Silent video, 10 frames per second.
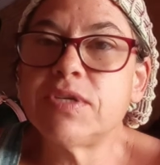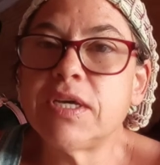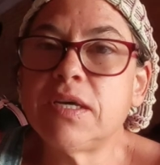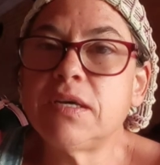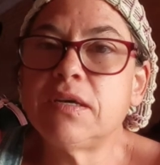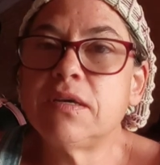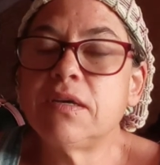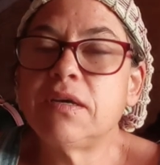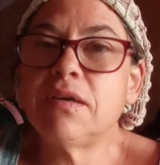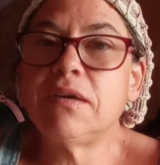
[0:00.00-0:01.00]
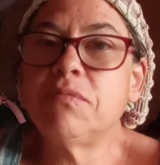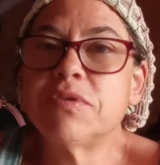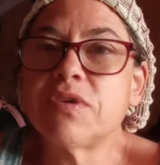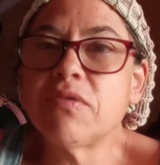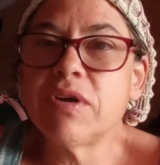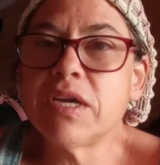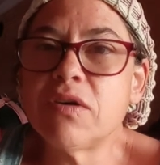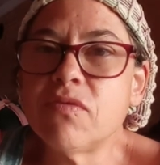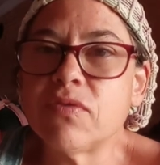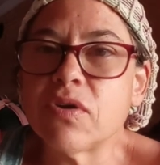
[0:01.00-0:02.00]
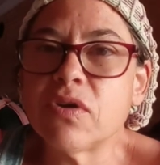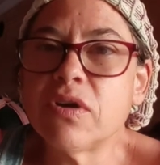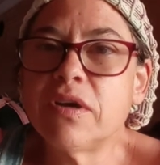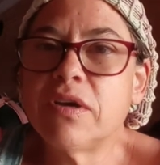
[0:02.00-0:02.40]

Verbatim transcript: it, it was already over.